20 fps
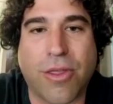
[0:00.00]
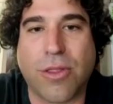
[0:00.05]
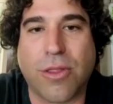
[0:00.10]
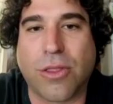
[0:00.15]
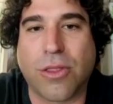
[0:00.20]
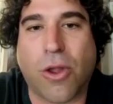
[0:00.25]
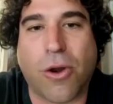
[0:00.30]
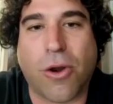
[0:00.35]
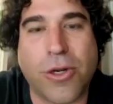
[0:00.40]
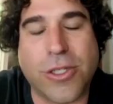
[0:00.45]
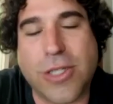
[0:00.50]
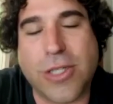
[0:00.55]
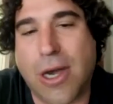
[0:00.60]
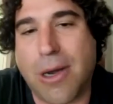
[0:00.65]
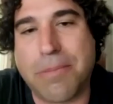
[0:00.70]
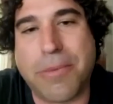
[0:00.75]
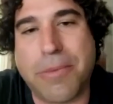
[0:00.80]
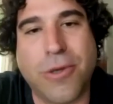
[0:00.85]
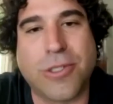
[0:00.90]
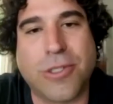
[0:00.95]
large
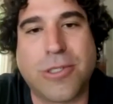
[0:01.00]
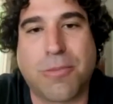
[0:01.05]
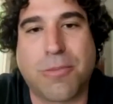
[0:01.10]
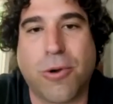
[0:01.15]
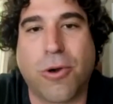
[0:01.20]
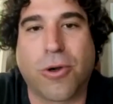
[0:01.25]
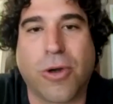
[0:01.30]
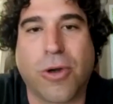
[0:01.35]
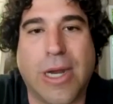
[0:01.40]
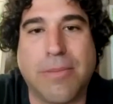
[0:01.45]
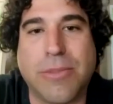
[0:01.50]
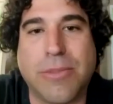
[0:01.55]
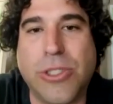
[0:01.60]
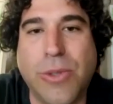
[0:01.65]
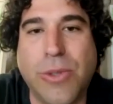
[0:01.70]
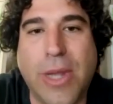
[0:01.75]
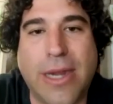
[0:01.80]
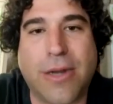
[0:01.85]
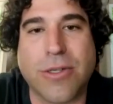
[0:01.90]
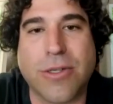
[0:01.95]
compost program,
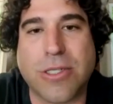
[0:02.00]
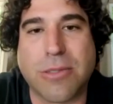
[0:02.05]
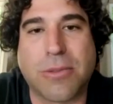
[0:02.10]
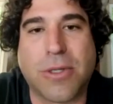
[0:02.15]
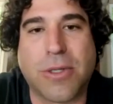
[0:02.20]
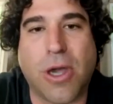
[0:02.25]
2 acres of